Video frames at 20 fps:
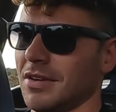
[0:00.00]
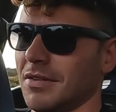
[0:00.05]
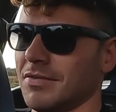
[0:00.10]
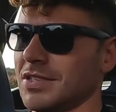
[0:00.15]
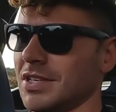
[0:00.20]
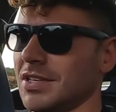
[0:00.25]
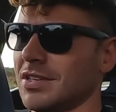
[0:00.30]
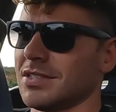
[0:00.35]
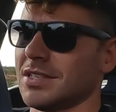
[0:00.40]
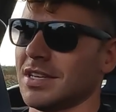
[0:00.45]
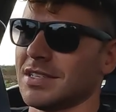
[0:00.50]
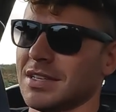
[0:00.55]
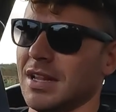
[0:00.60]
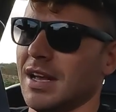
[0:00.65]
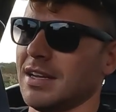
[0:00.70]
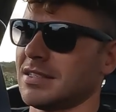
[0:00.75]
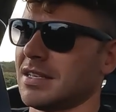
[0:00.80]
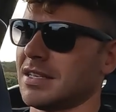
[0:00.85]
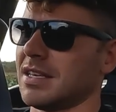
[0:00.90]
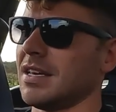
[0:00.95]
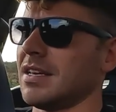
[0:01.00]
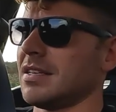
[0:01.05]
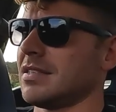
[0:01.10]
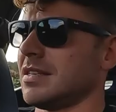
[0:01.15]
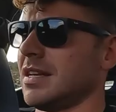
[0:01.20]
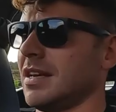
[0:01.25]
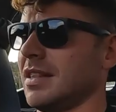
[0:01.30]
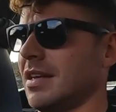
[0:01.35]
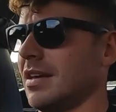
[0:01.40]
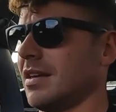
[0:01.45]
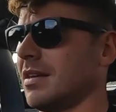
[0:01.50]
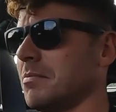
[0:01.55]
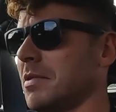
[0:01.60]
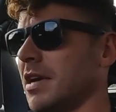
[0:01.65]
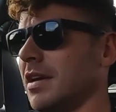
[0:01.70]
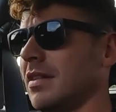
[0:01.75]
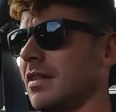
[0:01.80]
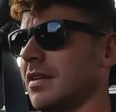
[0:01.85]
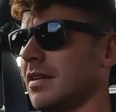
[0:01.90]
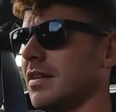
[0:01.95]
Obviously because there's less gears in it. They could
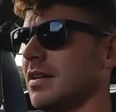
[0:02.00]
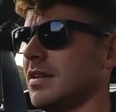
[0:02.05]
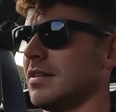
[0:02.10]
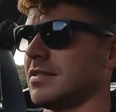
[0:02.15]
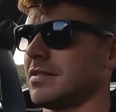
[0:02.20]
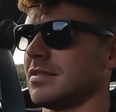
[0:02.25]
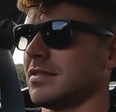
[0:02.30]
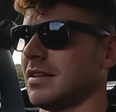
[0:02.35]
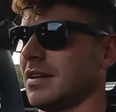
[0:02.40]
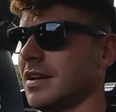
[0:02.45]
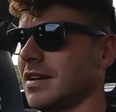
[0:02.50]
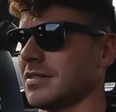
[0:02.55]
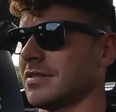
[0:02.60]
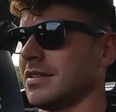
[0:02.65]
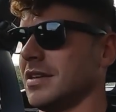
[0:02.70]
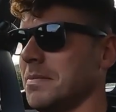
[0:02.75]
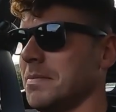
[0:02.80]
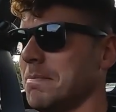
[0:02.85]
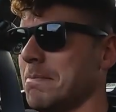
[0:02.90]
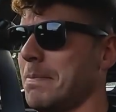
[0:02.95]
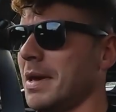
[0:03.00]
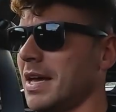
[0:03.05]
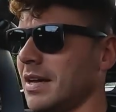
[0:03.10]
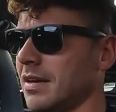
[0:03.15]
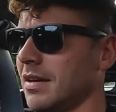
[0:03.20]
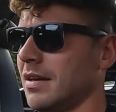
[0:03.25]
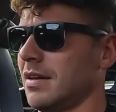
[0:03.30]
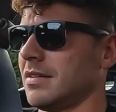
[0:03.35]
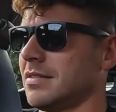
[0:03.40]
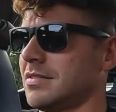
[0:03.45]
make the gears actually bigger,